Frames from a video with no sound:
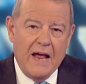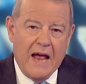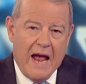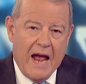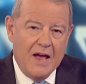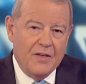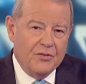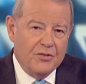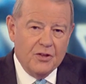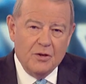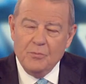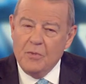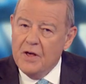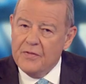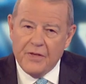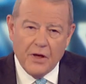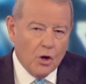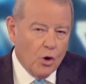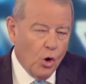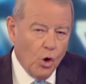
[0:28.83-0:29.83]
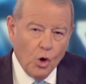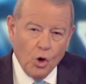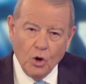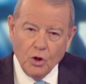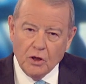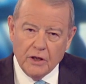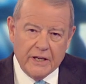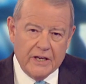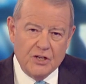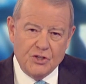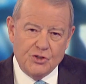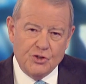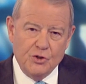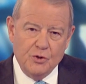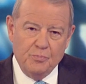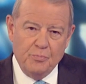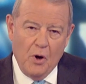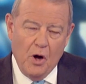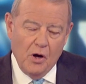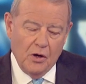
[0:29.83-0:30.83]
Anthem, they all
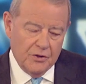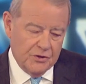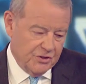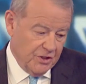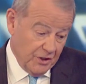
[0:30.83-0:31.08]
issued bonds.